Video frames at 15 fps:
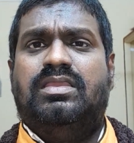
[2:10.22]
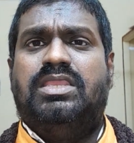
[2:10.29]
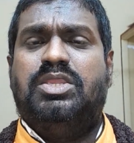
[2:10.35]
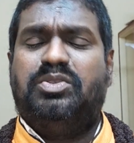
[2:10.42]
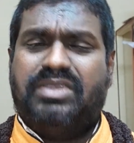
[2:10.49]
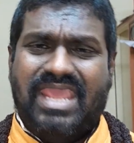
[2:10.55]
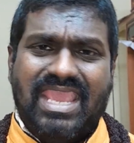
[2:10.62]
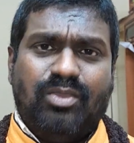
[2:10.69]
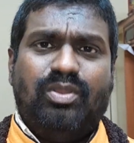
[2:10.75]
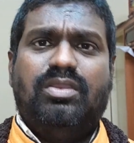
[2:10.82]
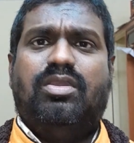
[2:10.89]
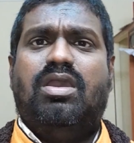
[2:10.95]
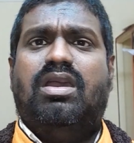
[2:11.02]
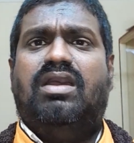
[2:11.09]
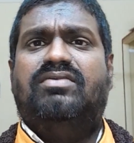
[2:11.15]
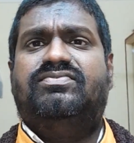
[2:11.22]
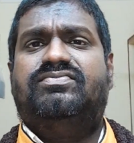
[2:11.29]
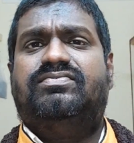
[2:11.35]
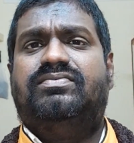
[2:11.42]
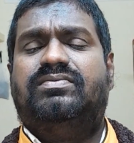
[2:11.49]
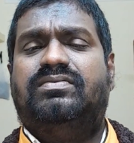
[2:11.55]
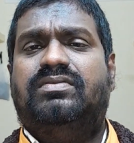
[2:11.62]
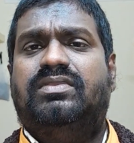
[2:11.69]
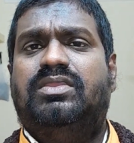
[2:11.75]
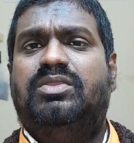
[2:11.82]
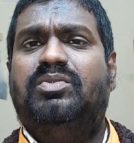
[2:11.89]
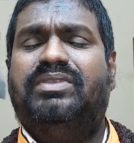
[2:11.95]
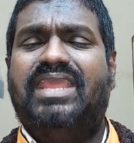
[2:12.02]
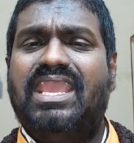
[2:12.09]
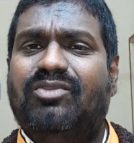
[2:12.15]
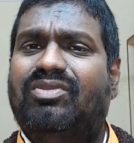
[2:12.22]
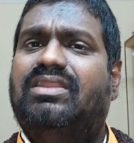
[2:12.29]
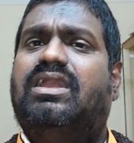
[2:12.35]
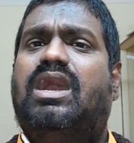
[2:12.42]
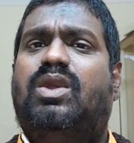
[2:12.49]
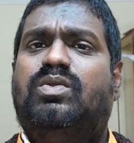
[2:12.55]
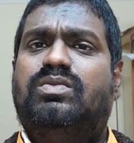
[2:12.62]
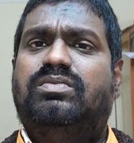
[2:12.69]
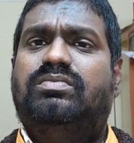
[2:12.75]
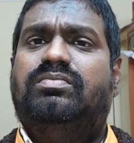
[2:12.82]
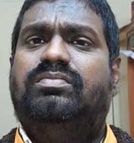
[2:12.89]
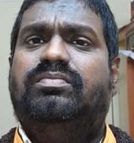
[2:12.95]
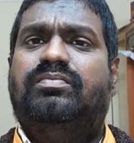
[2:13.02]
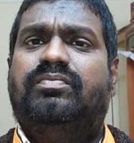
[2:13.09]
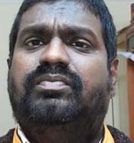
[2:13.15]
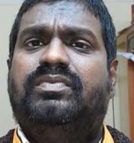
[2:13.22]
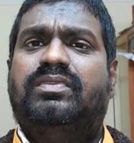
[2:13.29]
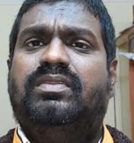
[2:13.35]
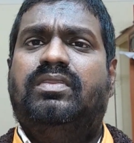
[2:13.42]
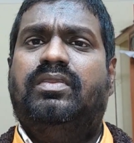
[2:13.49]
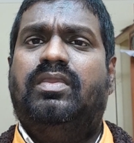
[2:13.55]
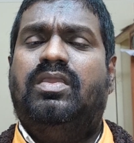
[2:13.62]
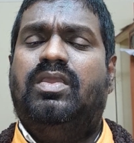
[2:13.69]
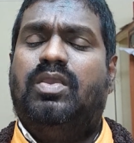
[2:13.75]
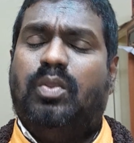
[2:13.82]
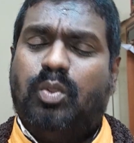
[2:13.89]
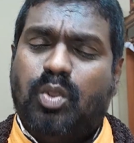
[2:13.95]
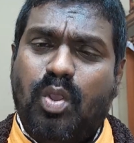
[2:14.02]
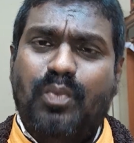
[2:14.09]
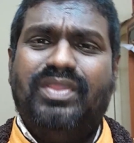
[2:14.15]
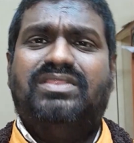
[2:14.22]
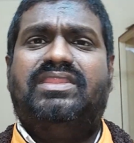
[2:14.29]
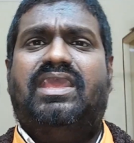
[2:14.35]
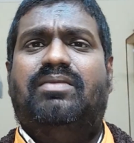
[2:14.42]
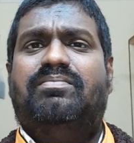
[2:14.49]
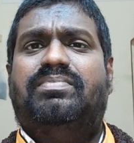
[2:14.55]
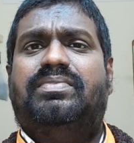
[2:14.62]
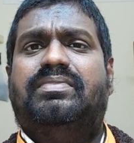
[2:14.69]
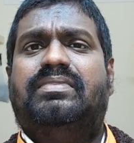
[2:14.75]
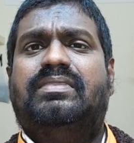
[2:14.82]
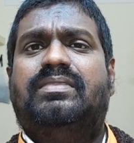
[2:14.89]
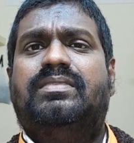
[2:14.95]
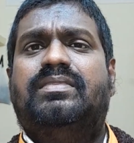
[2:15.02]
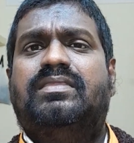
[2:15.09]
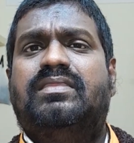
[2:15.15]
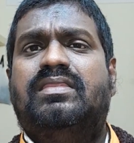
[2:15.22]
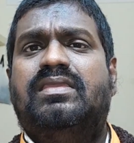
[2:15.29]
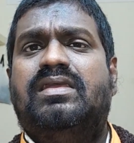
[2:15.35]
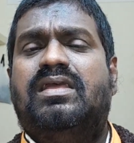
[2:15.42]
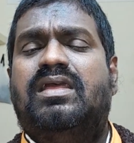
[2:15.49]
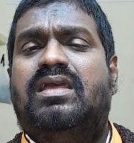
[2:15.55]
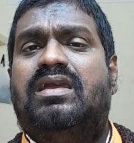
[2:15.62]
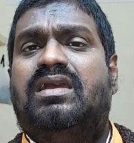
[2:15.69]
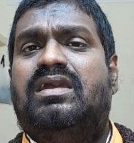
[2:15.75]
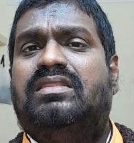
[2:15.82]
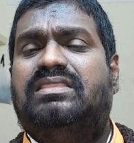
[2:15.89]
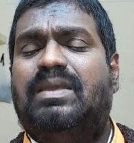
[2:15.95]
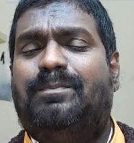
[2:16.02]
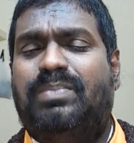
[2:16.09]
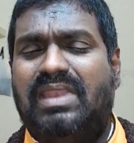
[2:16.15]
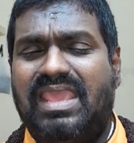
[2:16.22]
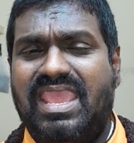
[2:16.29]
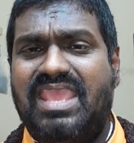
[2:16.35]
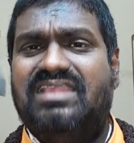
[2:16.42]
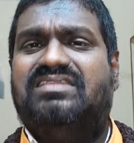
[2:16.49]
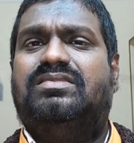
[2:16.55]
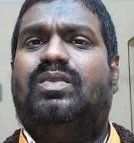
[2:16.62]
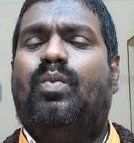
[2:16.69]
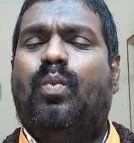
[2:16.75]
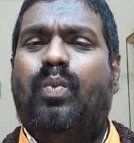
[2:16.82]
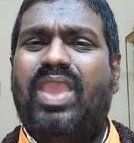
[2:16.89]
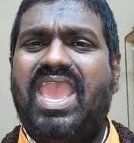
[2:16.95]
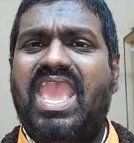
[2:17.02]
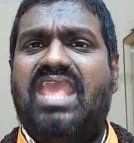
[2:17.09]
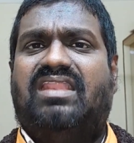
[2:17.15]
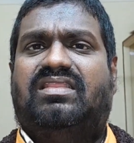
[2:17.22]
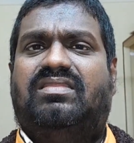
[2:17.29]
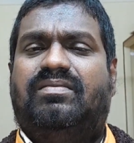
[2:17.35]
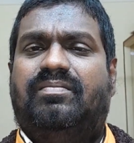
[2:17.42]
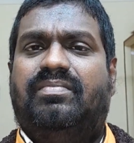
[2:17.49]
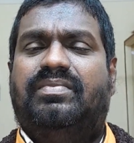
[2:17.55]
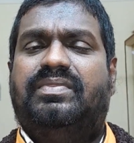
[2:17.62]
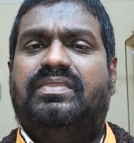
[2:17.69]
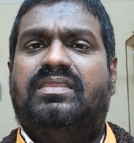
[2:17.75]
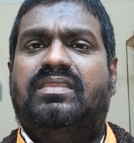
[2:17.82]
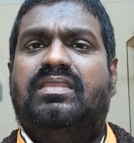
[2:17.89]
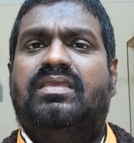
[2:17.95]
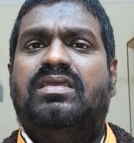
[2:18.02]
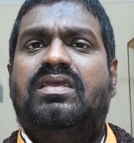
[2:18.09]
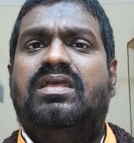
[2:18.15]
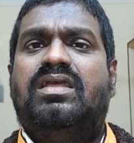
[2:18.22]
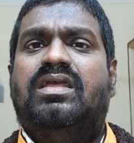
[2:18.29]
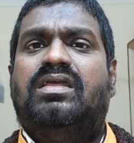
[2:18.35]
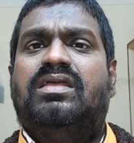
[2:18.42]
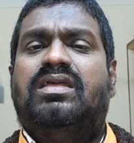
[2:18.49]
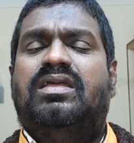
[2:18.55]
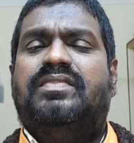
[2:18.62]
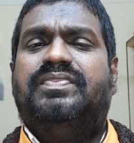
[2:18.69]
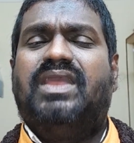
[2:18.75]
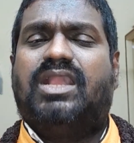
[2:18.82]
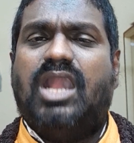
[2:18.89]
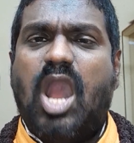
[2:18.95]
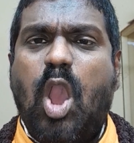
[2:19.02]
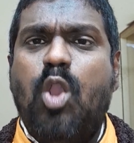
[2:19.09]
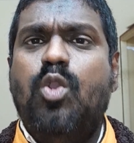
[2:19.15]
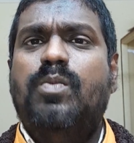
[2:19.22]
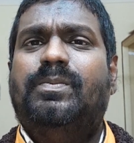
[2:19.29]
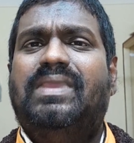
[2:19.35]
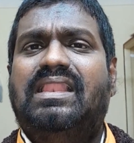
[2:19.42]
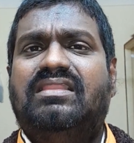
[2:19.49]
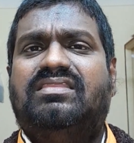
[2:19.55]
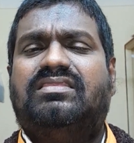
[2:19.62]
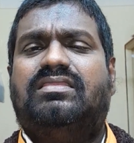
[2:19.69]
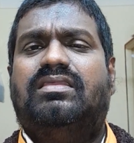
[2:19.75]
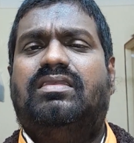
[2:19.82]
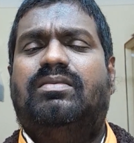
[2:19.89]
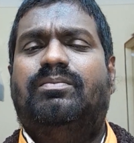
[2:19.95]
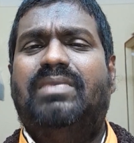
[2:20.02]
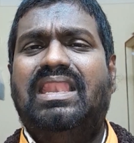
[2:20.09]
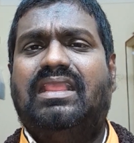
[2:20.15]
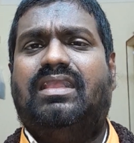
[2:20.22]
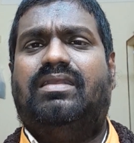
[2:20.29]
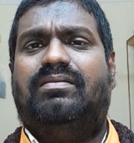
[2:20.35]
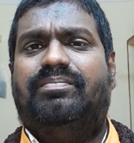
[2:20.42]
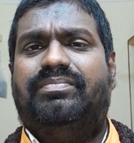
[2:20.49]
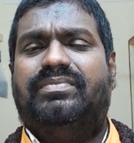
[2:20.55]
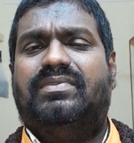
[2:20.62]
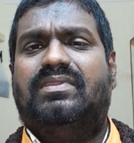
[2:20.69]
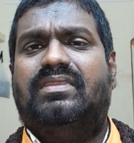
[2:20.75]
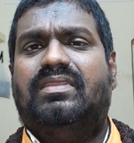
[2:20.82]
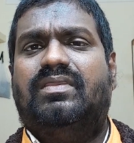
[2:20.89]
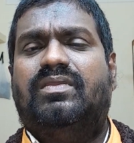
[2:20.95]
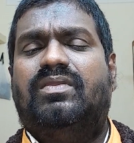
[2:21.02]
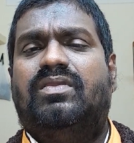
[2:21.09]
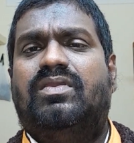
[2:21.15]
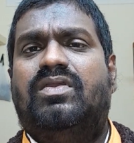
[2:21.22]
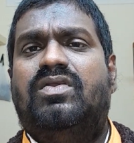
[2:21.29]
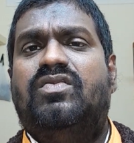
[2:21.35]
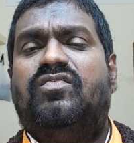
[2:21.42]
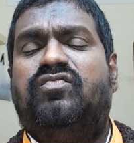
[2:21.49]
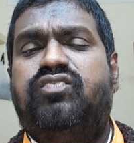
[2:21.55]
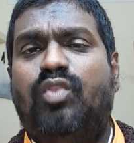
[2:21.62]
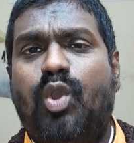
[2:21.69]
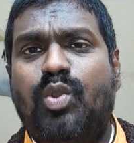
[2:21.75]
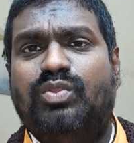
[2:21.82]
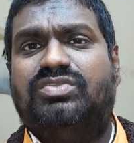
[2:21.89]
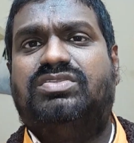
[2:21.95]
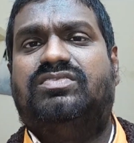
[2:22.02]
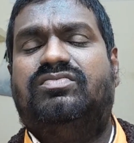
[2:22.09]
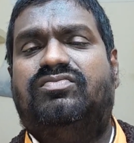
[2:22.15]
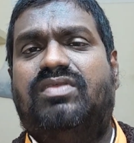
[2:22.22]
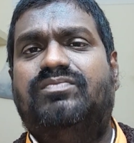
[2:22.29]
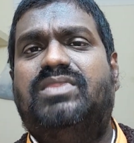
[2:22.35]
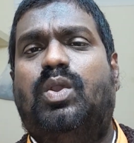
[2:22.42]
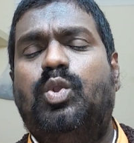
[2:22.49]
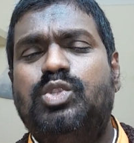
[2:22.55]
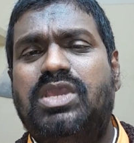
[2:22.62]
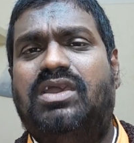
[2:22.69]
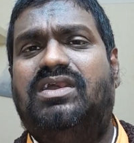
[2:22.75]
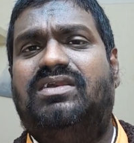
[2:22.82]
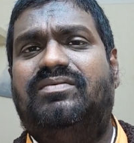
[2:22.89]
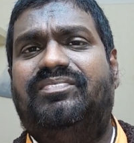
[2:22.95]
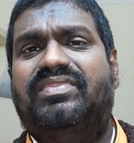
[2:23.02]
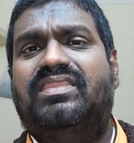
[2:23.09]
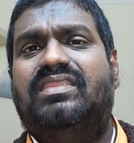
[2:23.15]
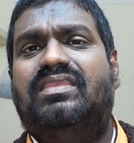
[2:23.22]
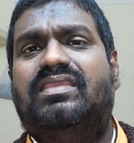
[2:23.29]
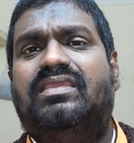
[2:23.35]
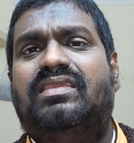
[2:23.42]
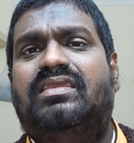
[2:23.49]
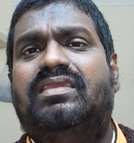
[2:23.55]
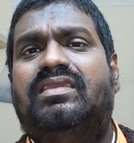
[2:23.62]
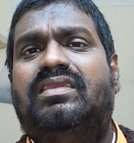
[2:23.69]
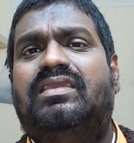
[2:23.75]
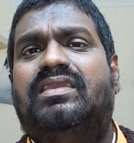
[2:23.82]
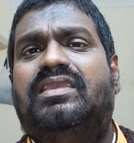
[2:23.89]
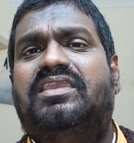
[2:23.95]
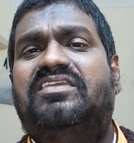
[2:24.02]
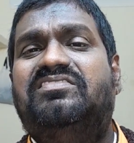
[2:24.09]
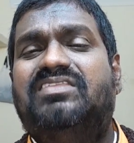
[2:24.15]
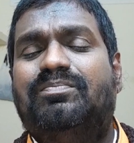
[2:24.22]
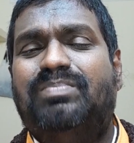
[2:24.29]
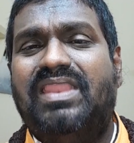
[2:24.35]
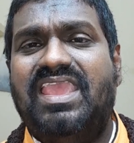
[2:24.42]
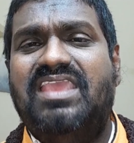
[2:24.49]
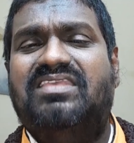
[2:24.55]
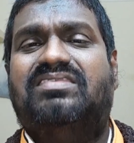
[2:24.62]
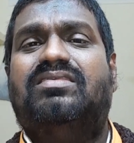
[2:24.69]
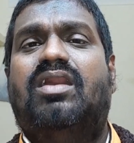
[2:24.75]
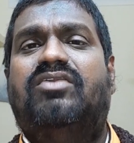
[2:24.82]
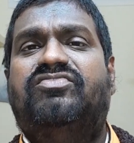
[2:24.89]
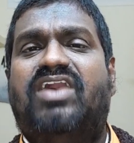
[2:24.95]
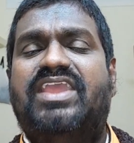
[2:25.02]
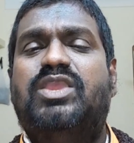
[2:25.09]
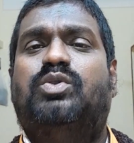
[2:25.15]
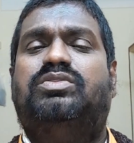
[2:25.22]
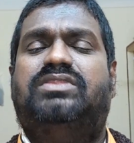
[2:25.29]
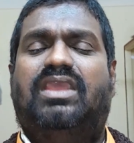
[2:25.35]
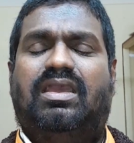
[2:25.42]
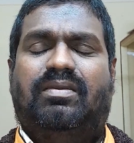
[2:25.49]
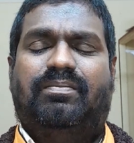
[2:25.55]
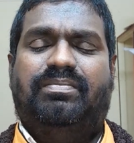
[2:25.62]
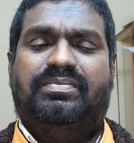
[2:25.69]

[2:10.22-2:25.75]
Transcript: You take on calf, you take on cow, go with them. The place where the cow milks, milk flows from the udder is the place of Ayodhya.